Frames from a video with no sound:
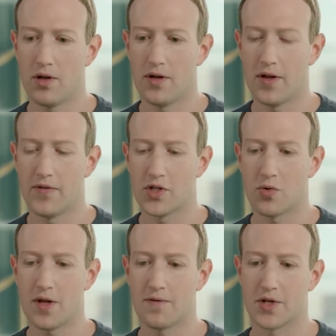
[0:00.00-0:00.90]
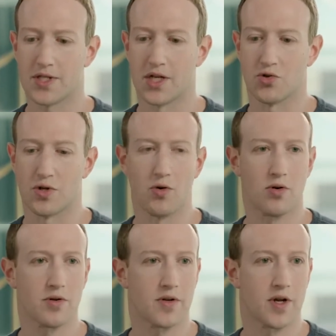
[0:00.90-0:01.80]
in the 21st century, in
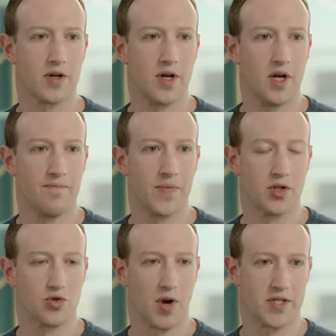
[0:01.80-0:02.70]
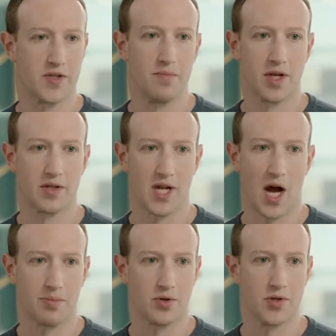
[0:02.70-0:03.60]
order to address the biggest
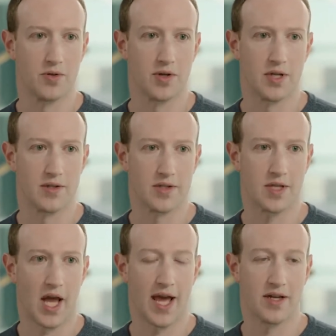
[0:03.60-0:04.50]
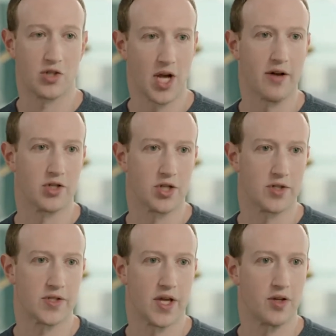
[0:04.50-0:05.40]
opportunities and
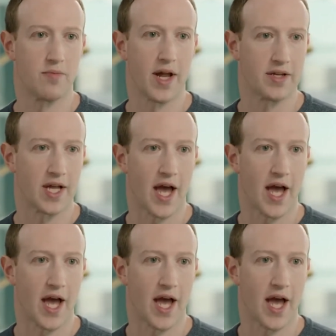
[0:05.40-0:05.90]
challenges that humanity